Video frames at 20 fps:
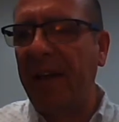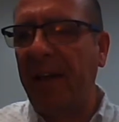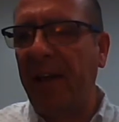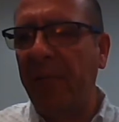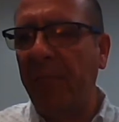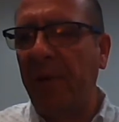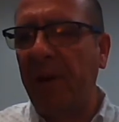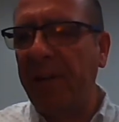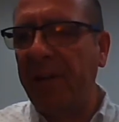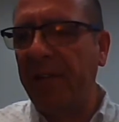I
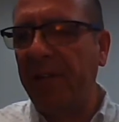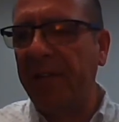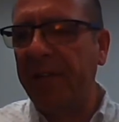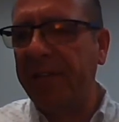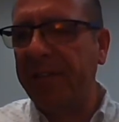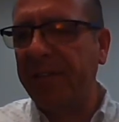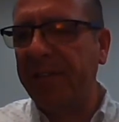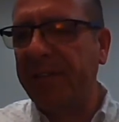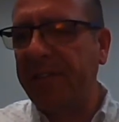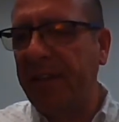want you to
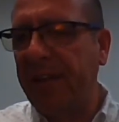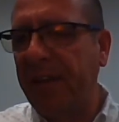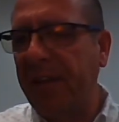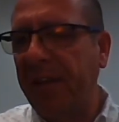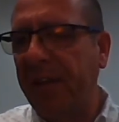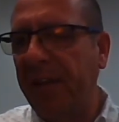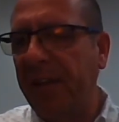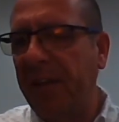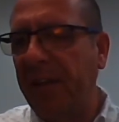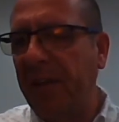
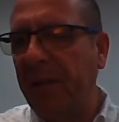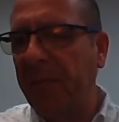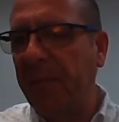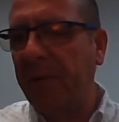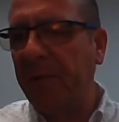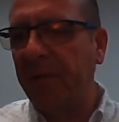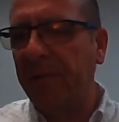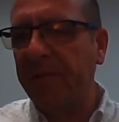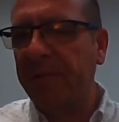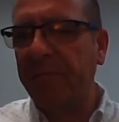succeed
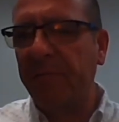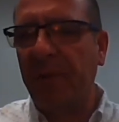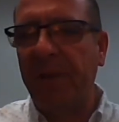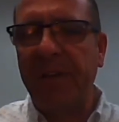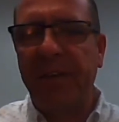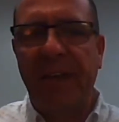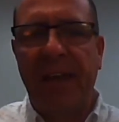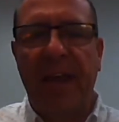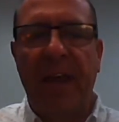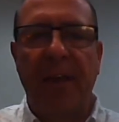because one
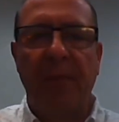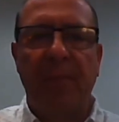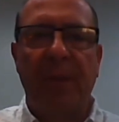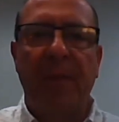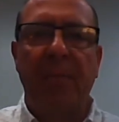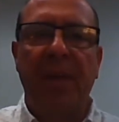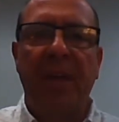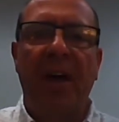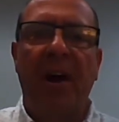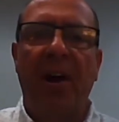day I
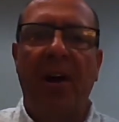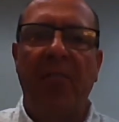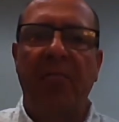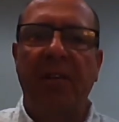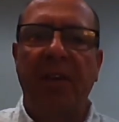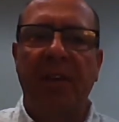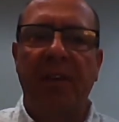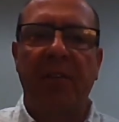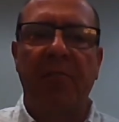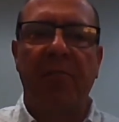may be
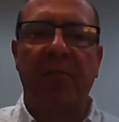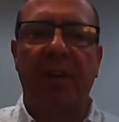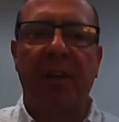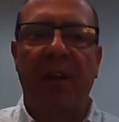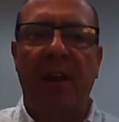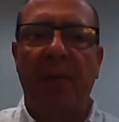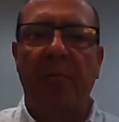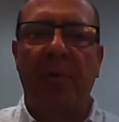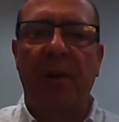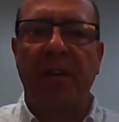hiring you, and
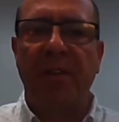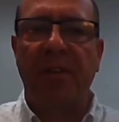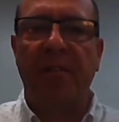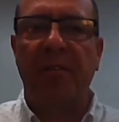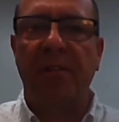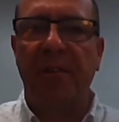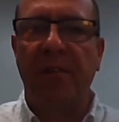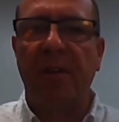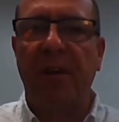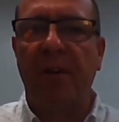I want you
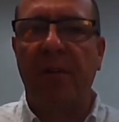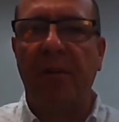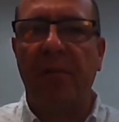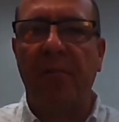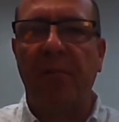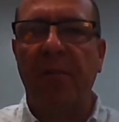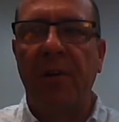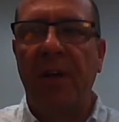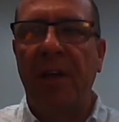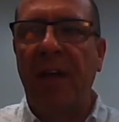to
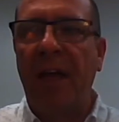know